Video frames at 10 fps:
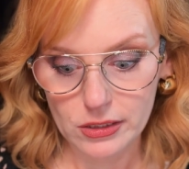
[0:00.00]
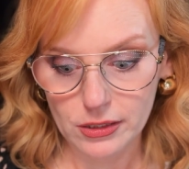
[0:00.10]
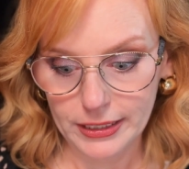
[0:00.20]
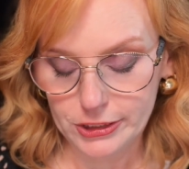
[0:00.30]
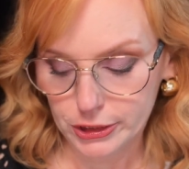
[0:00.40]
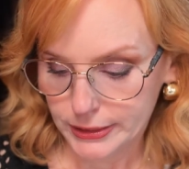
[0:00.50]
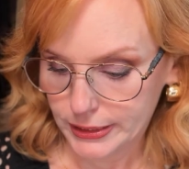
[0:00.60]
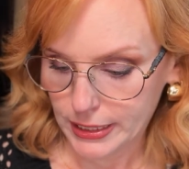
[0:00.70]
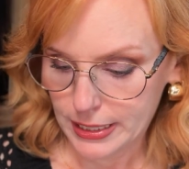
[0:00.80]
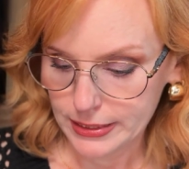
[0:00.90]
collection
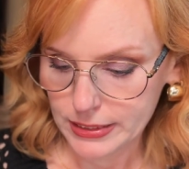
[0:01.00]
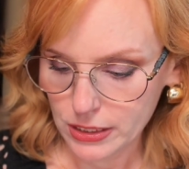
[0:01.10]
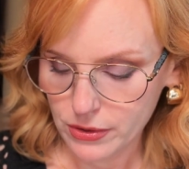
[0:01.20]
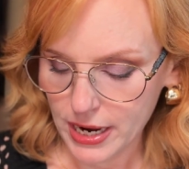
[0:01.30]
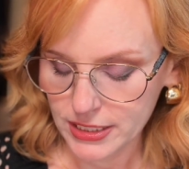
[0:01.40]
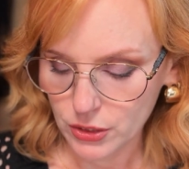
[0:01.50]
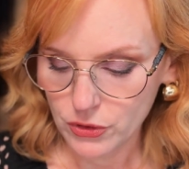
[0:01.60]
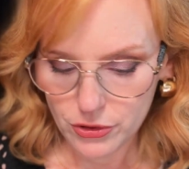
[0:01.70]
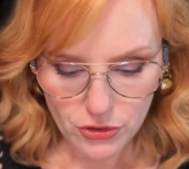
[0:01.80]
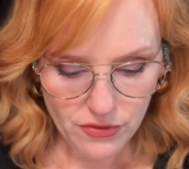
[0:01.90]
here, guys. Okay, so
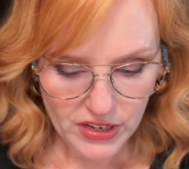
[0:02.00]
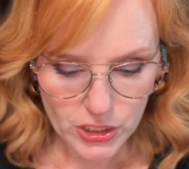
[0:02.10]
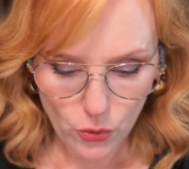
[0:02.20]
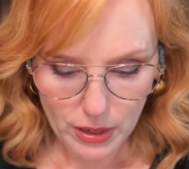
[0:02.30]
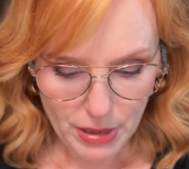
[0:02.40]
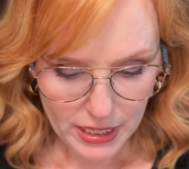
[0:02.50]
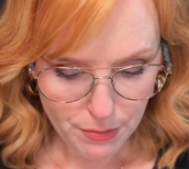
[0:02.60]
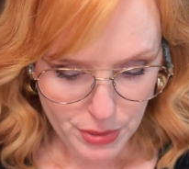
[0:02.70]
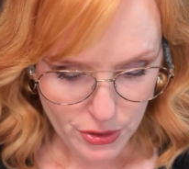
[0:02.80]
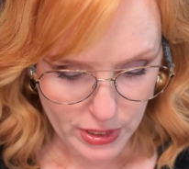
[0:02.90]
those are the Victoria
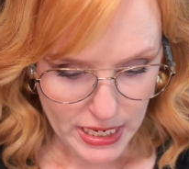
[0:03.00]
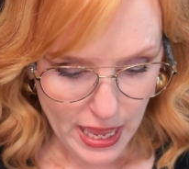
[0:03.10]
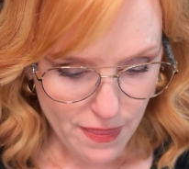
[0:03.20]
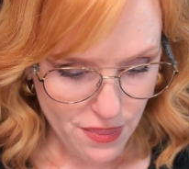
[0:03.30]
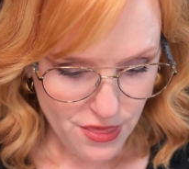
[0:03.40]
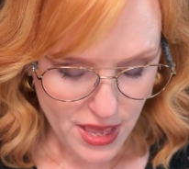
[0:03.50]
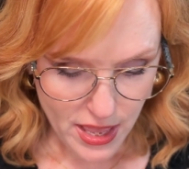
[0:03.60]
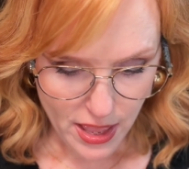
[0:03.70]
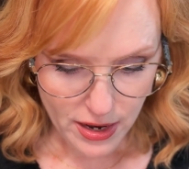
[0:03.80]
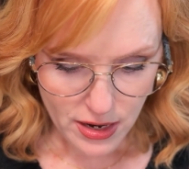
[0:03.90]
Beckham Beauty. And
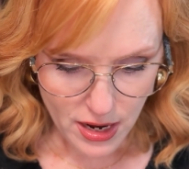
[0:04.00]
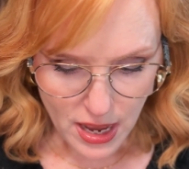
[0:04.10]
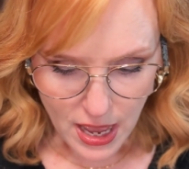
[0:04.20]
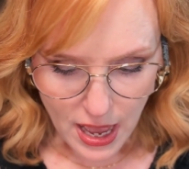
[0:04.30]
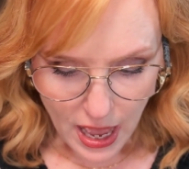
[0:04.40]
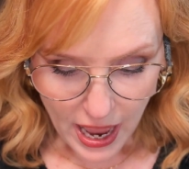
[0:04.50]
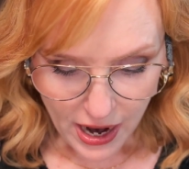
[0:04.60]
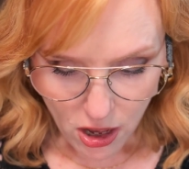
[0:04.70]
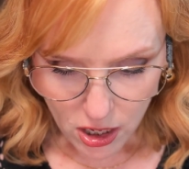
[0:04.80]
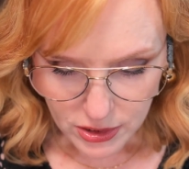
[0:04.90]
then
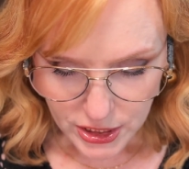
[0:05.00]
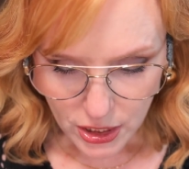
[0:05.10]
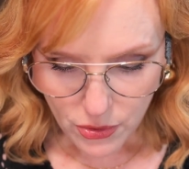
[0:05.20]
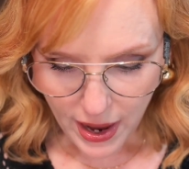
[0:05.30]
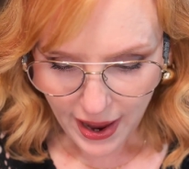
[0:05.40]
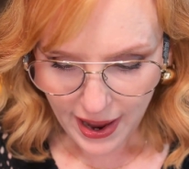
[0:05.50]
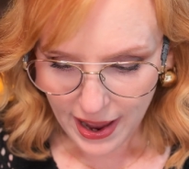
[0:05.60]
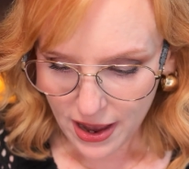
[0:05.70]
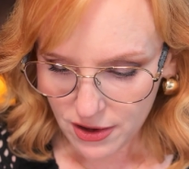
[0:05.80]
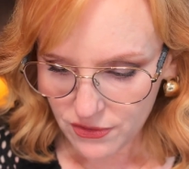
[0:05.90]
I also
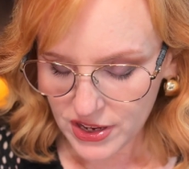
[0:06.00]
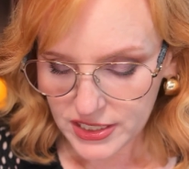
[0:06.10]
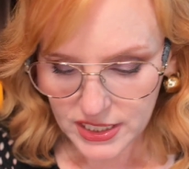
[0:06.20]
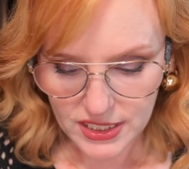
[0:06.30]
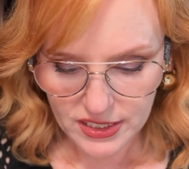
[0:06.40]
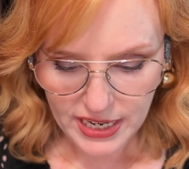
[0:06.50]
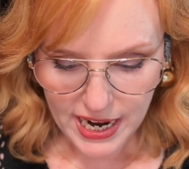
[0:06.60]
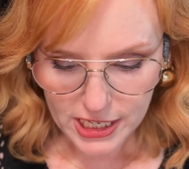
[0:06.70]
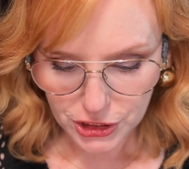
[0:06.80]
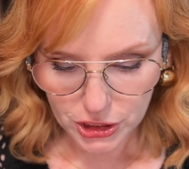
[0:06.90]
have a
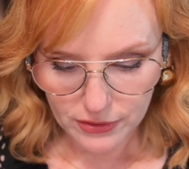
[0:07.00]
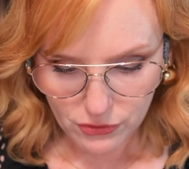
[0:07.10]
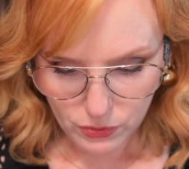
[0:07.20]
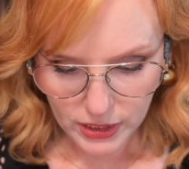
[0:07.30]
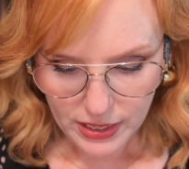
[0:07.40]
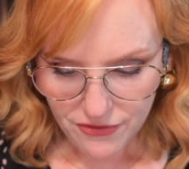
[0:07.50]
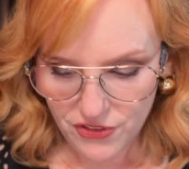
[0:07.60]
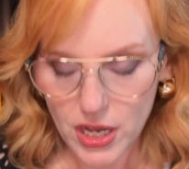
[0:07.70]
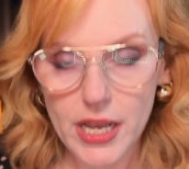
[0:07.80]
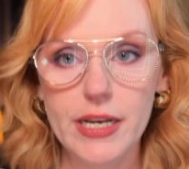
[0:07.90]
stash of really
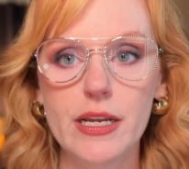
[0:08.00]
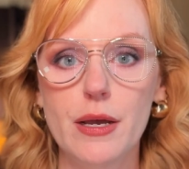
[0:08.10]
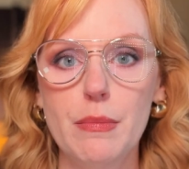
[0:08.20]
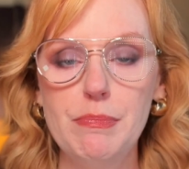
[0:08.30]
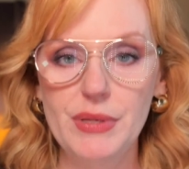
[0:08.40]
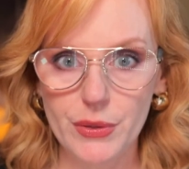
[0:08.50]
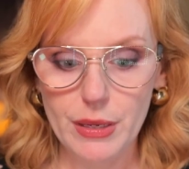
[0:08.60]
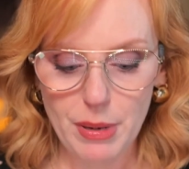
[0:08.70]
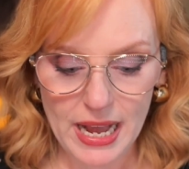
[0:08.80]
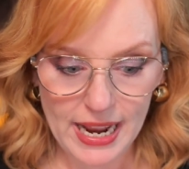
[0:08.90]
fun
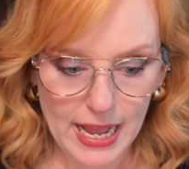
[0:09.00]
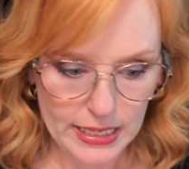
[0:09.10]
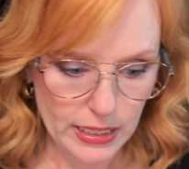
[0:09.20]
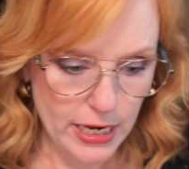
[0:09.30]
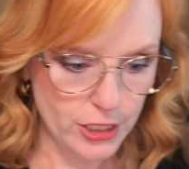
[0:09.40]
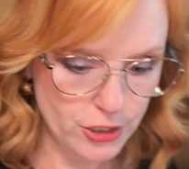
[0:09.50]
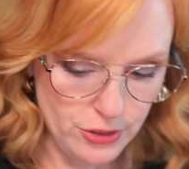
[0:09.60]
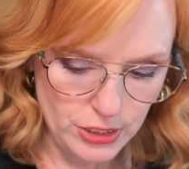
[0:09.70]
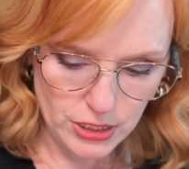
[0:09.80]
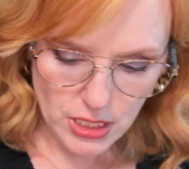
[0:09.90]
Beauty Pie
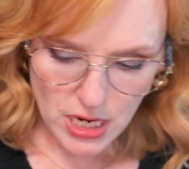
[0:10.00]
eyeliners.